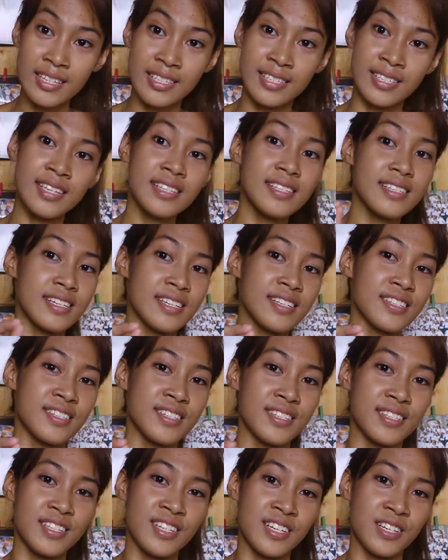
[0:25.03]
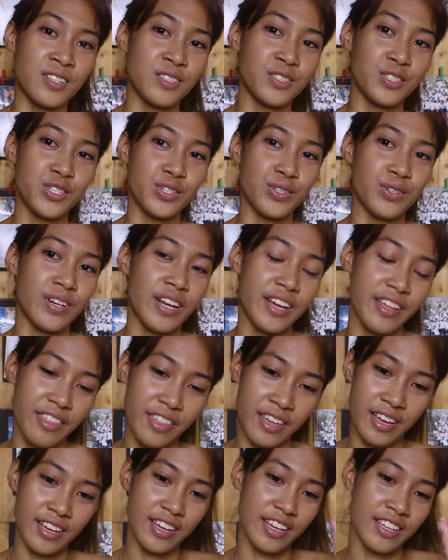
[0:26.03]
since it's still June, I
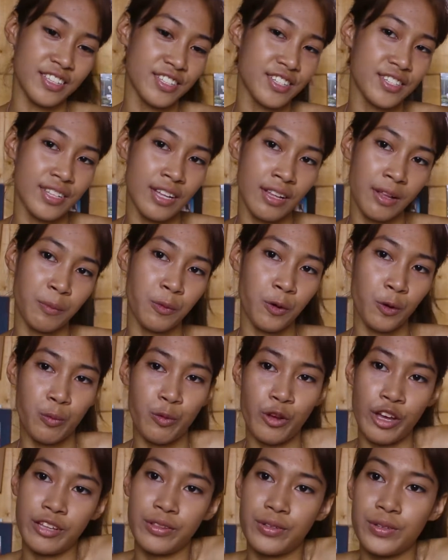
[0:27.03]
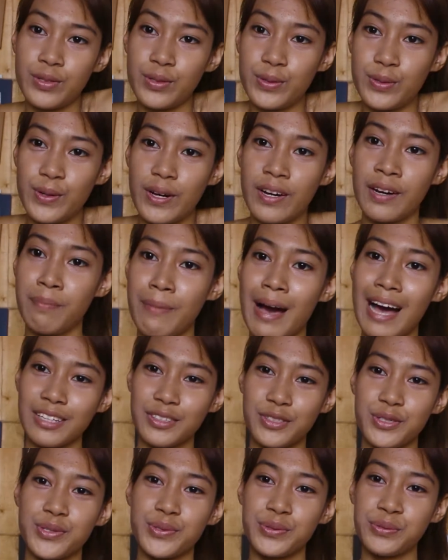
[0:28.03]
think it's still appropriate to do a
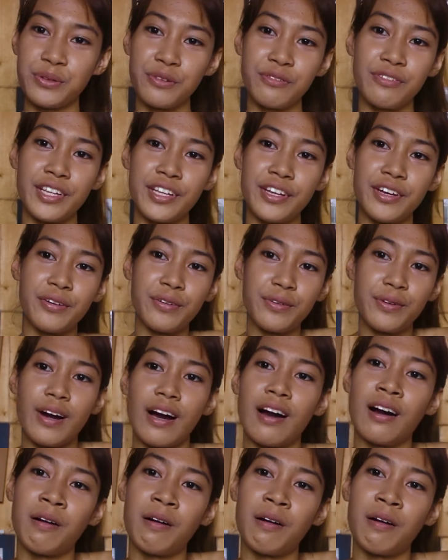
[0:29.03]
back to school video.